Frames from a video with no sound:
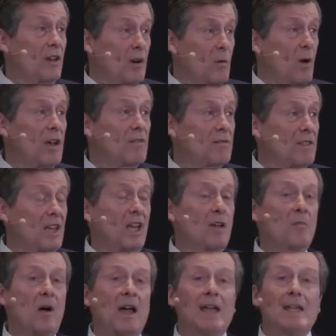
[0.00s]
their way of
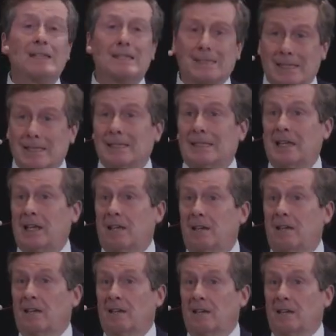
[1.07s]
thinking by insisting,
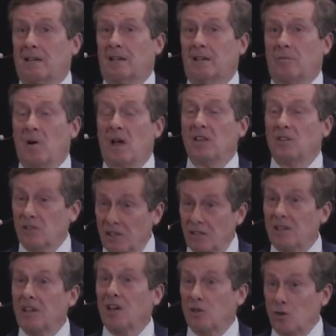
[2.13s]

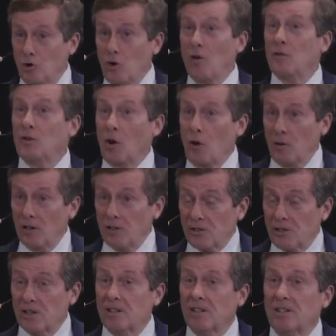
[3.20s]
because you know, if a donor
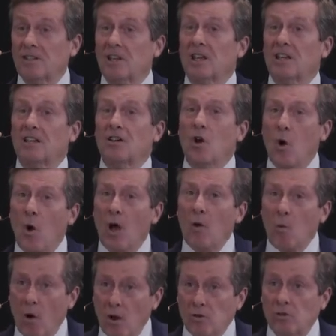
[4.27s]
insisted and said, no, I
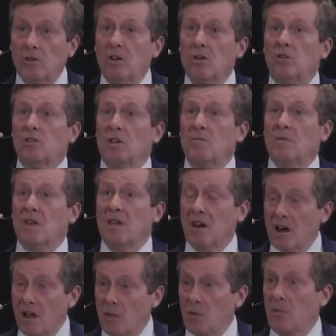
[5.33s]
want you to do something in
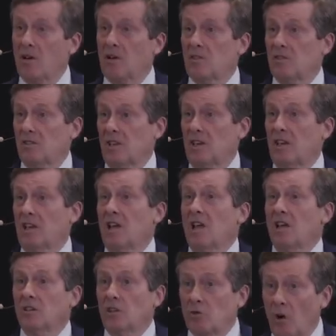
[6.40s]
another part of the city
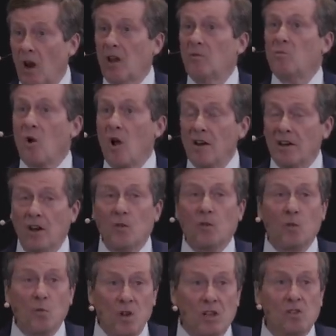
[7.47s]
to try and broaden out
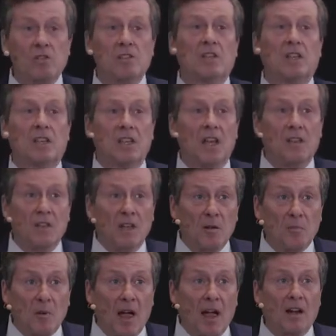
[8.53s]
the reach and the
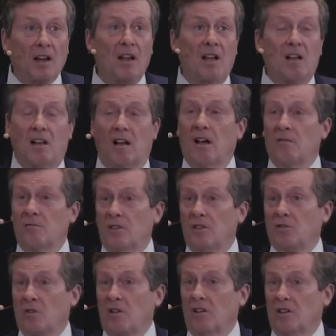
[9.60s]
impact of
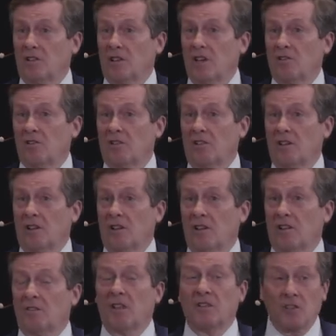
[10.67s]
this organization,
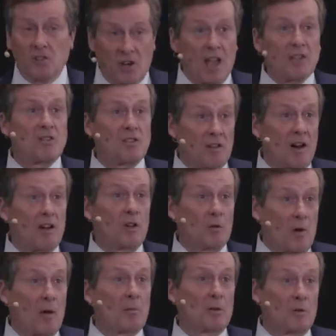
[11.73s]
that the chances are you'd
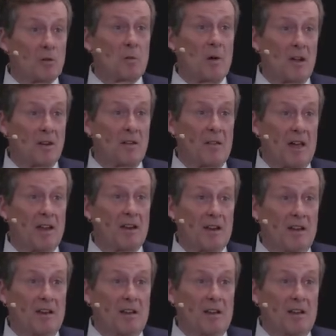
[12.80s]
probably respond to that,